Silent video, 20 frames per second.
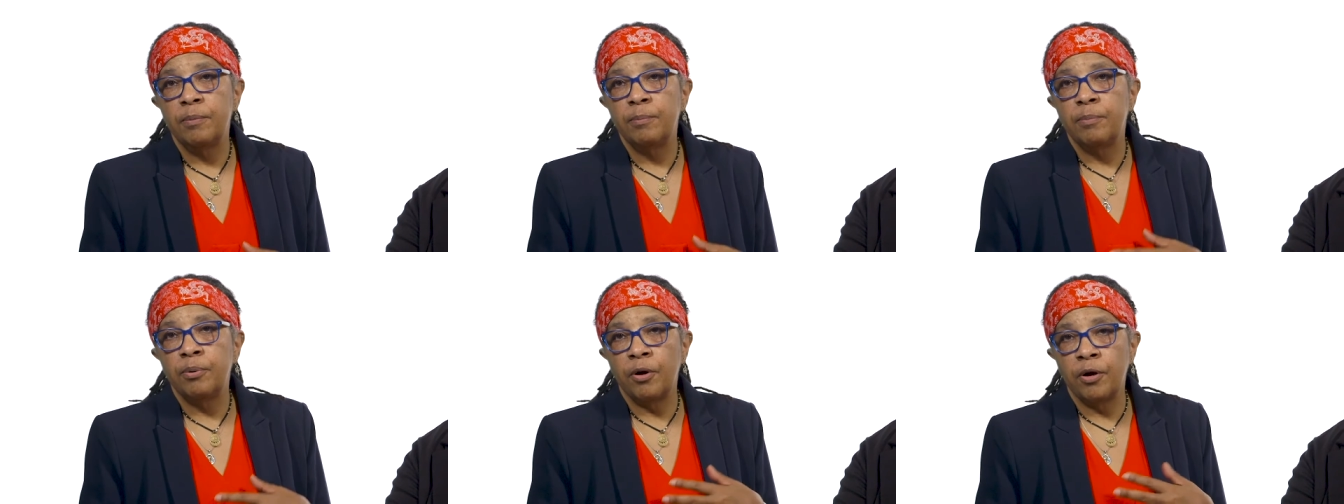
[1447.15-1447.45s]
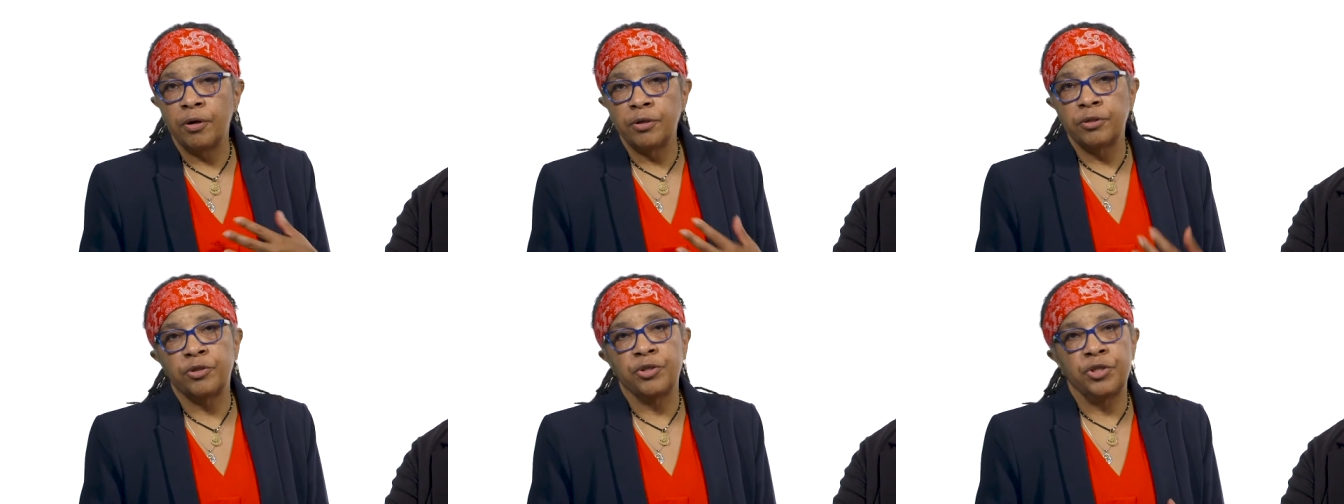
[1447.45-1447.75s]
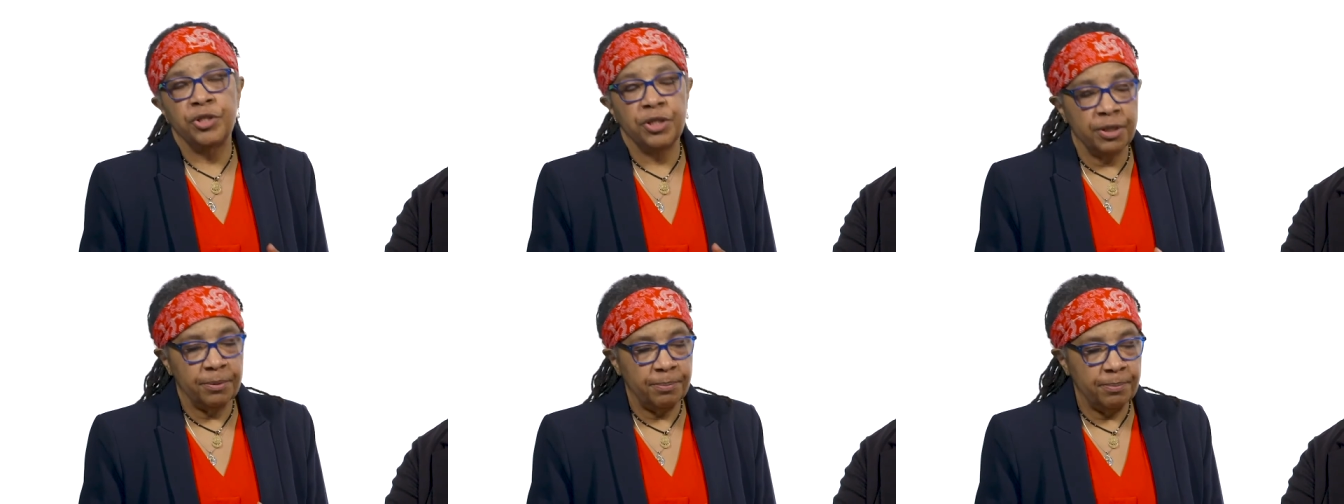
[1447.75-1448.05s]

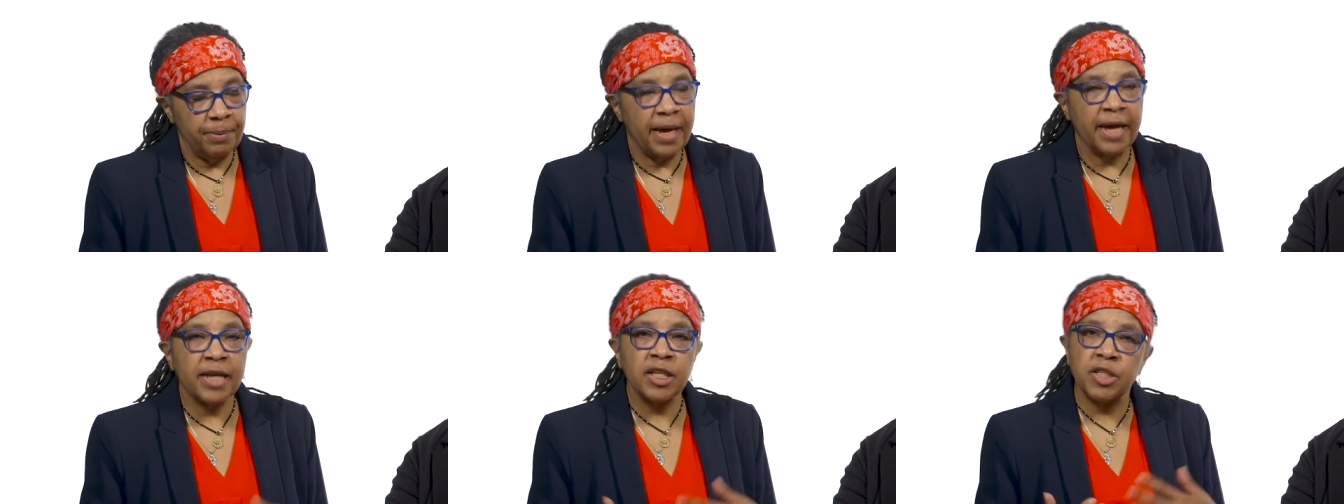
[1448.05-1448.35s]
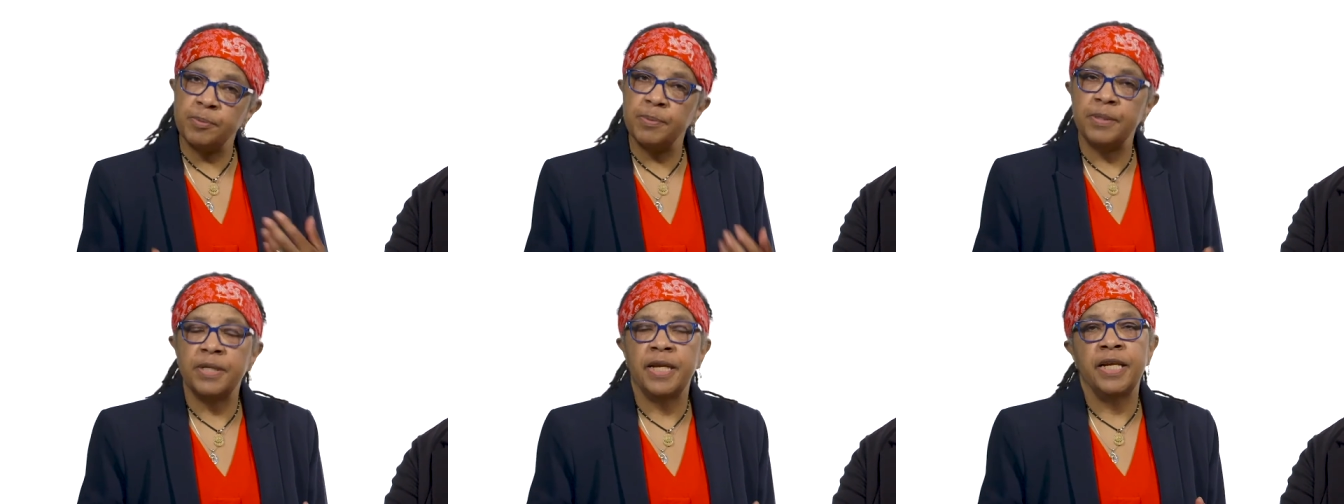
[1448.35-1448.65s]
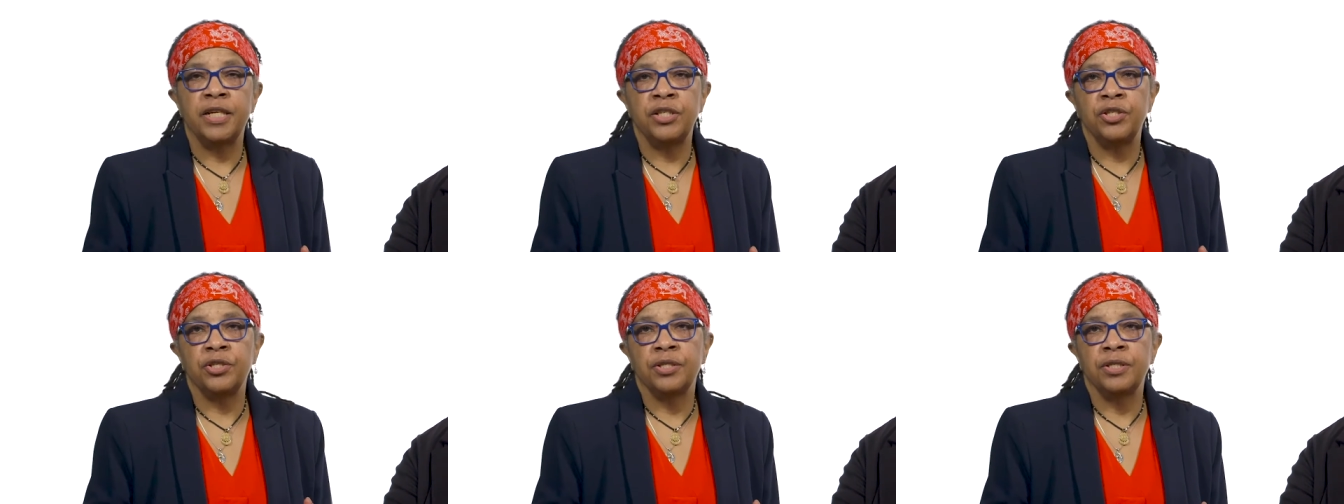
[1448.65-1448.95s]
partnership,
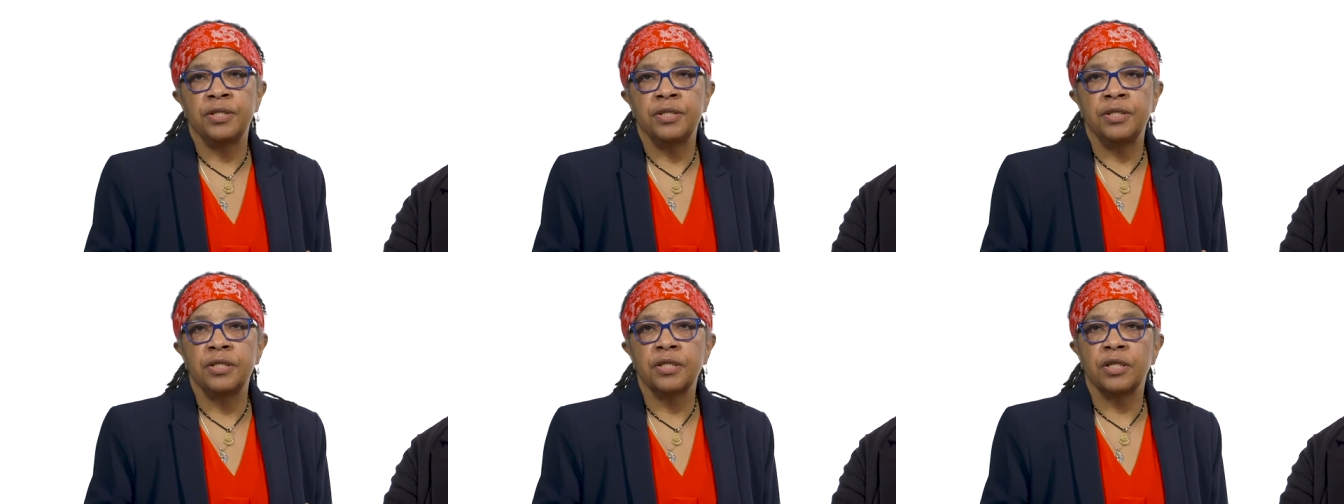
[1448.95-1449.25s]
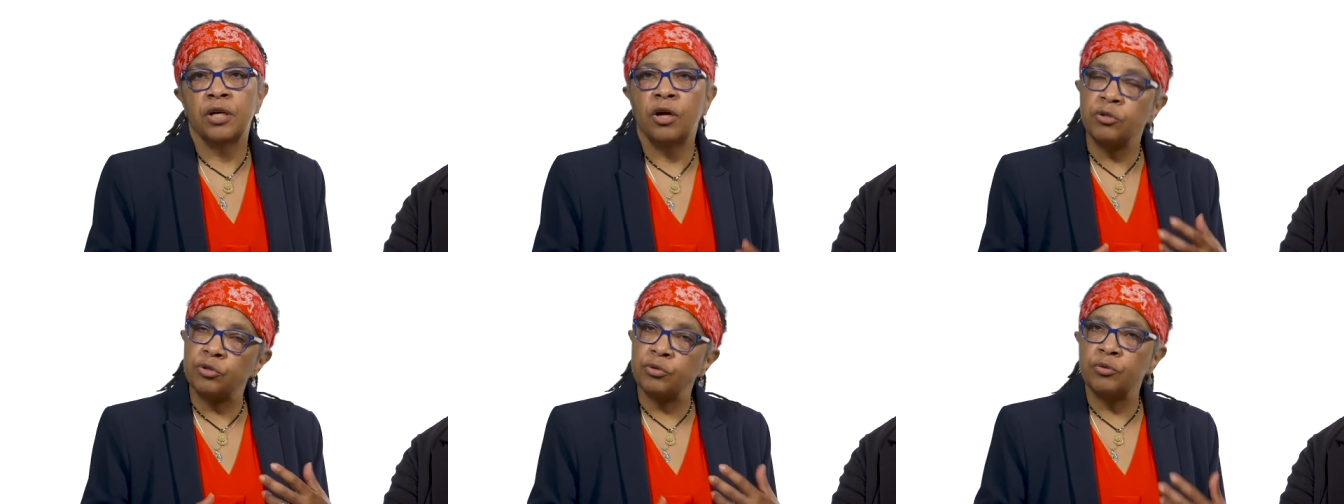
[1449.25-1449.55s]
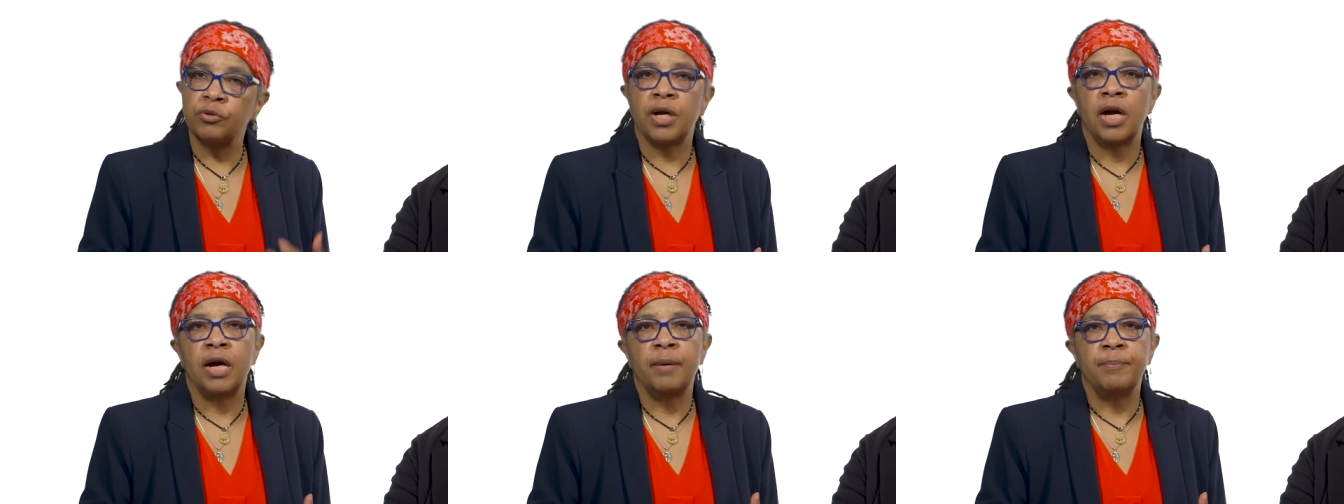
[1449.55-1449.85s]
explanations,
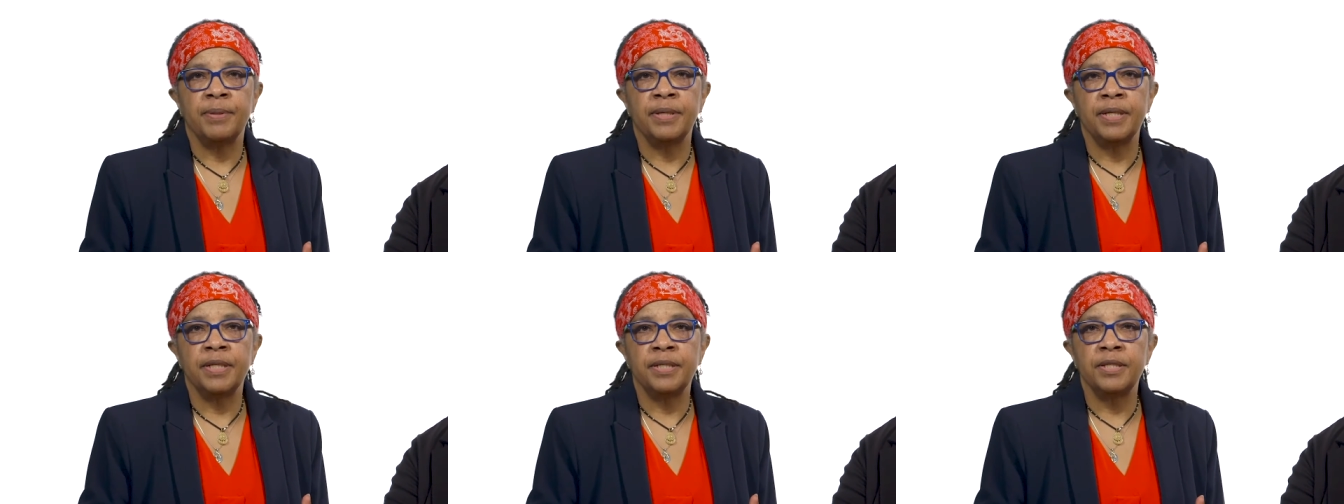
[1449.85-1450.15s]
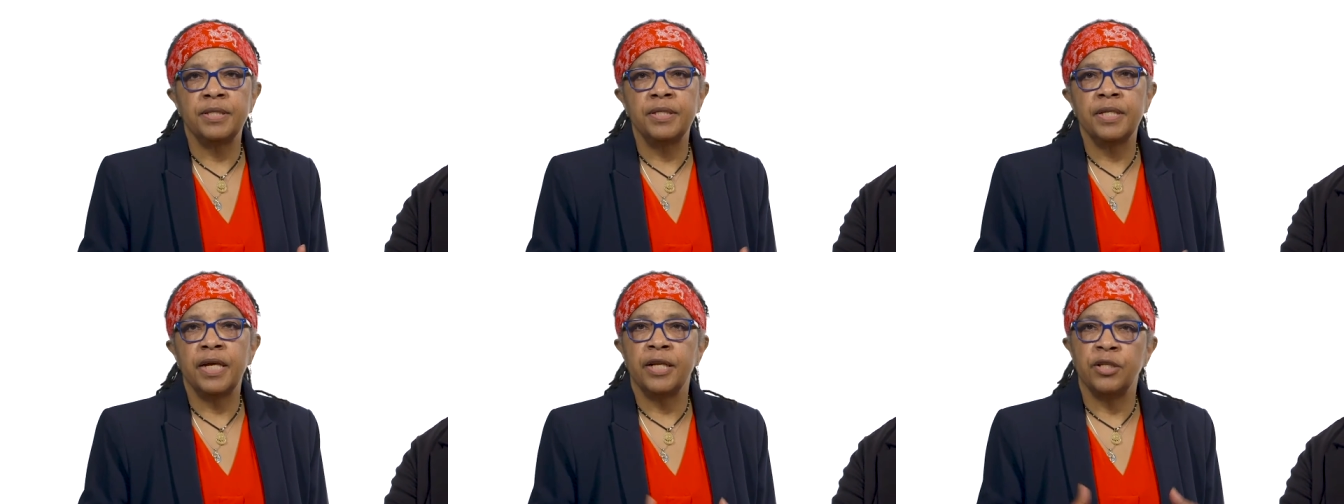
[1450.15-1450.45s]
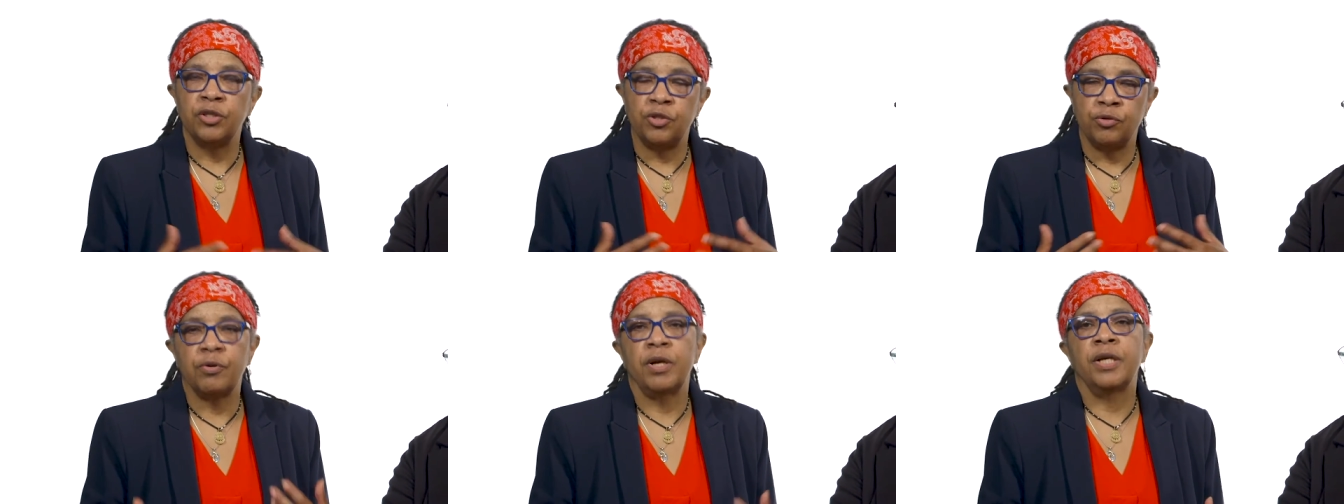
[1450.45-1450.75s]
cultural competence,
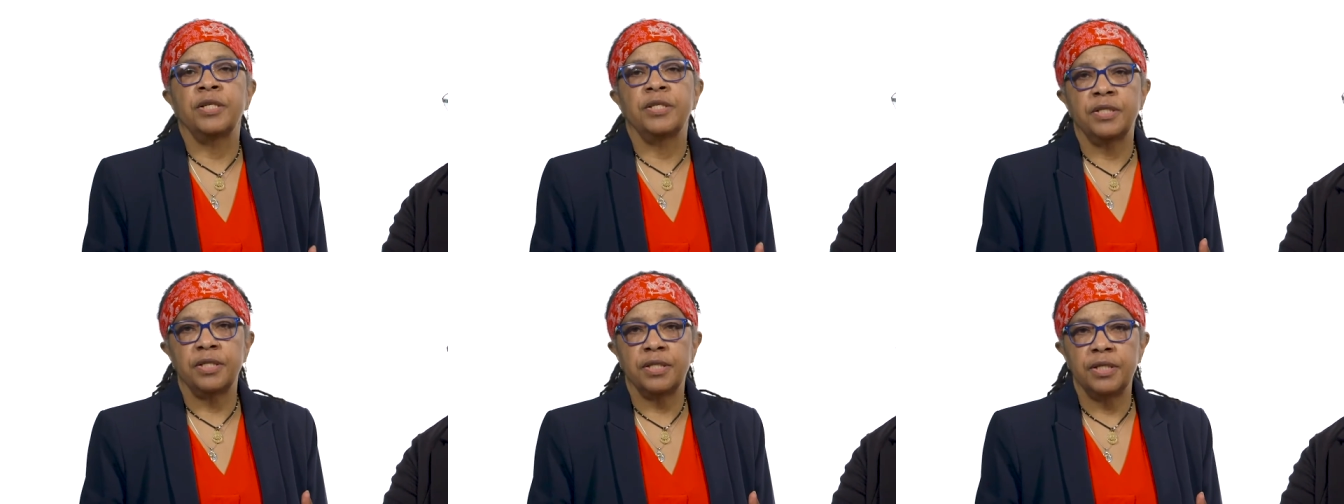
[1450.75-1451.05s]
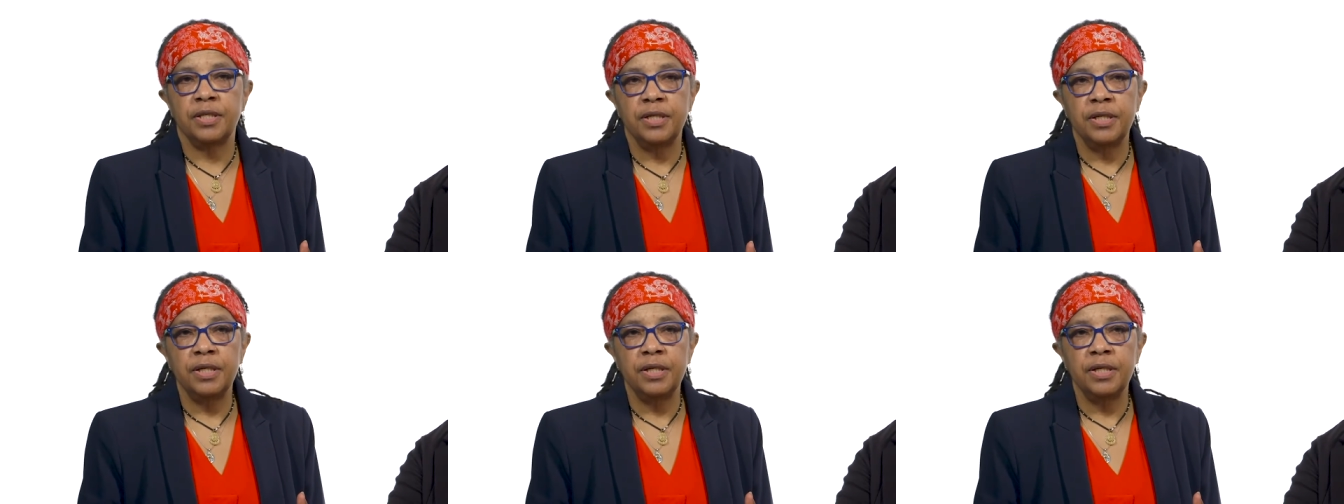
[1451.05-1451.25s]
and trust.